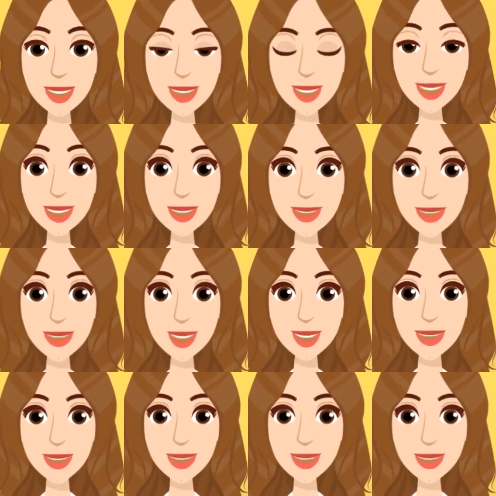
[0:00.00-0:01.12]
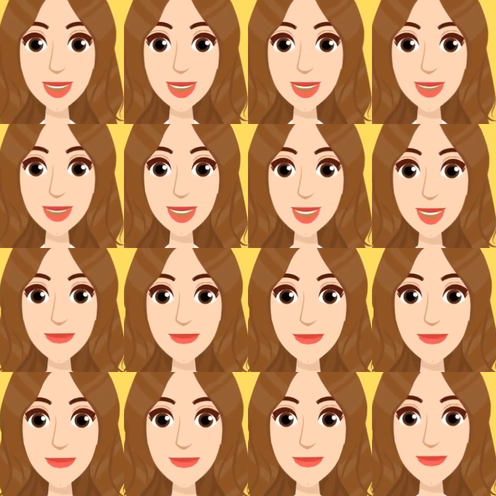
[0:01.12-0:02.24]
a prolonged period of time.
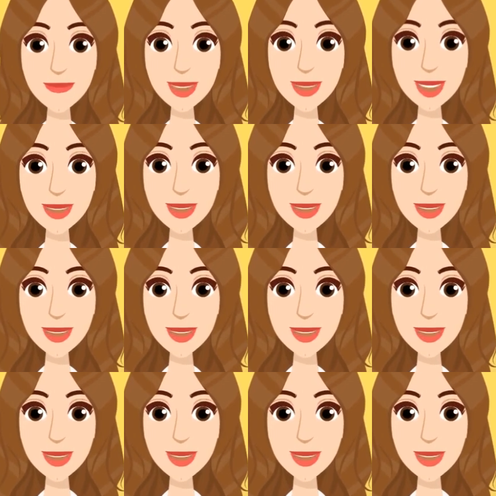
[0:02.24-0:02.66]
This will